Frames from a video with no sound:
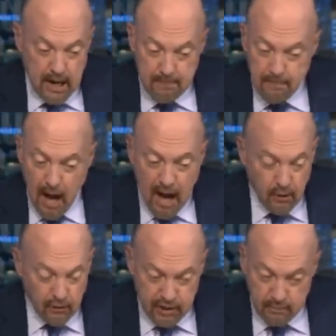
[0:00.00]
Uh,
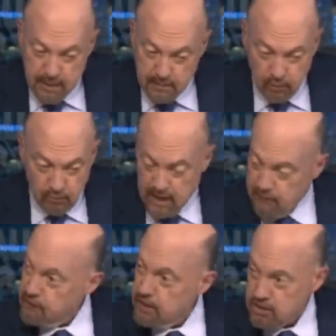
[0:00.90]
I don't think people are
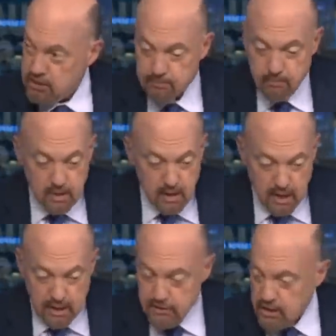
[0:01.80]
ready for this
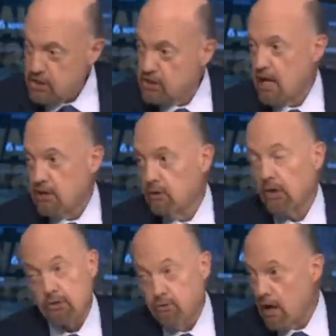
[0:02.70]
this is not
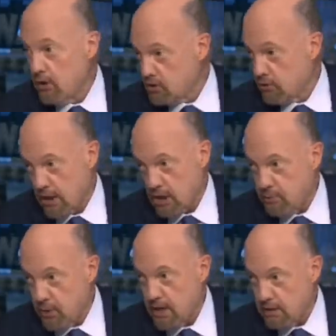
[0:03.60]
the writer strike
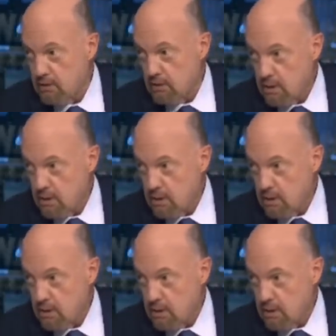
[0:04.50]
is pretty,